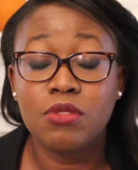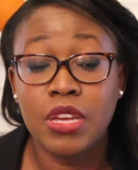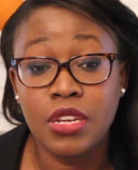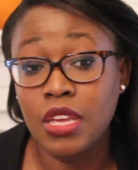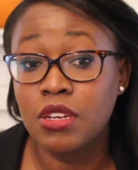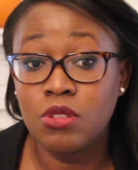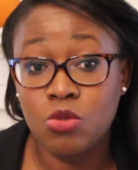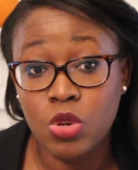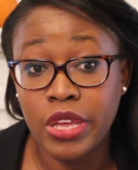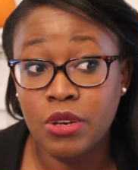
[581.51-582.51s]

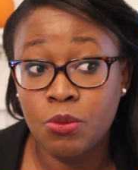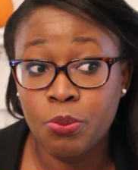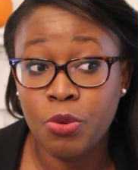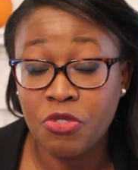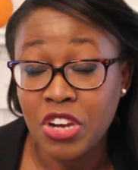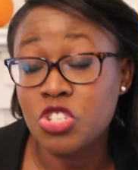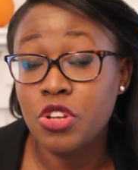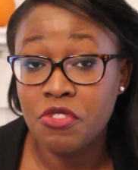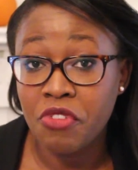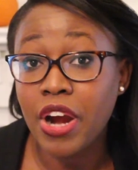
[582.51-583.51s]
in professional
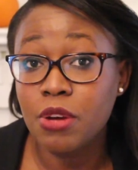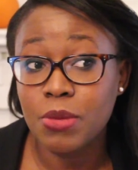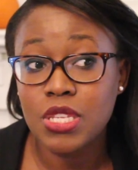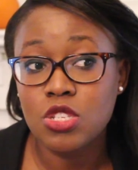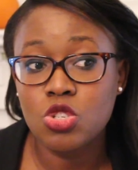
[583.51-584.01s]
environments.